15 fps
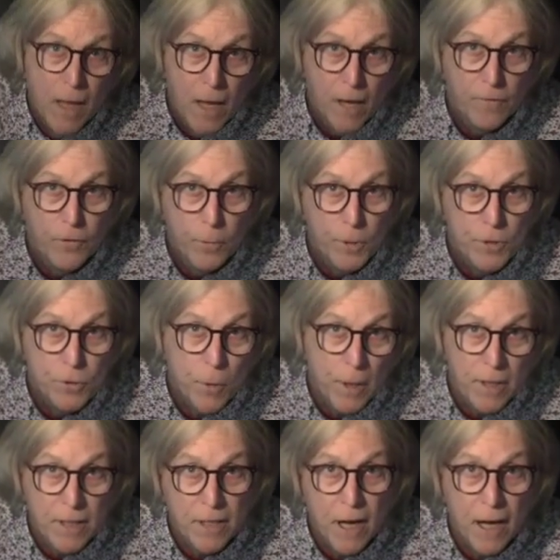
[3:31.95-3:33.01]
If you
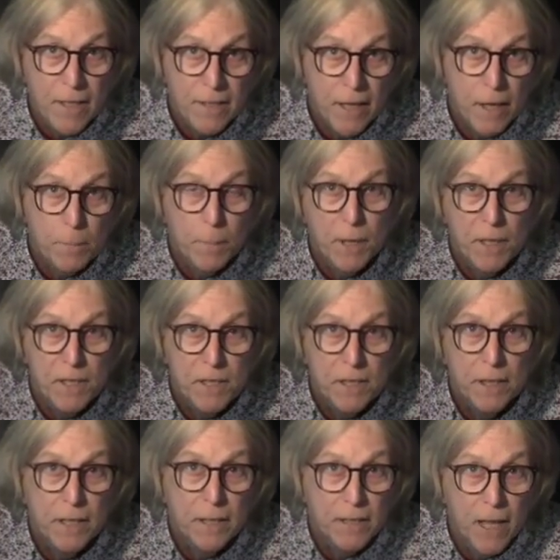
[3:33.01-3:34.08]
enjoyed the content, please
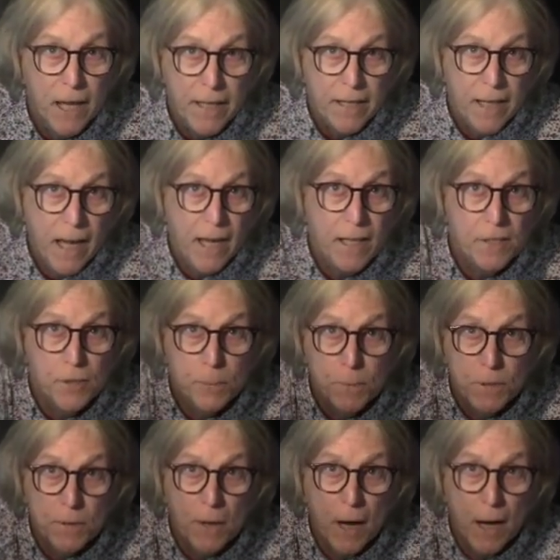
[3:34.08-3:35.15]
click like and
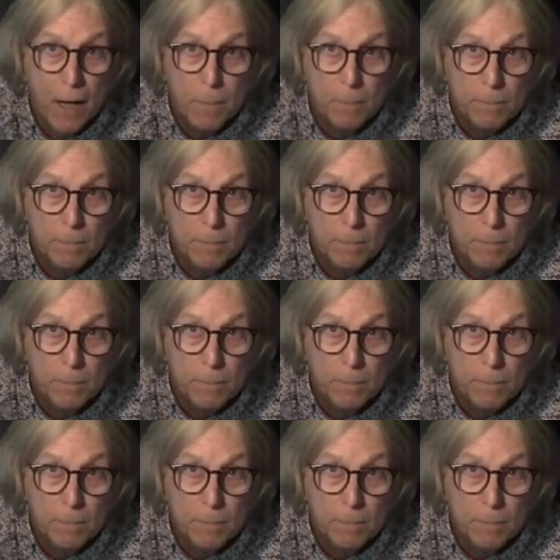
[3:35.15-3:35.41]
subscribe.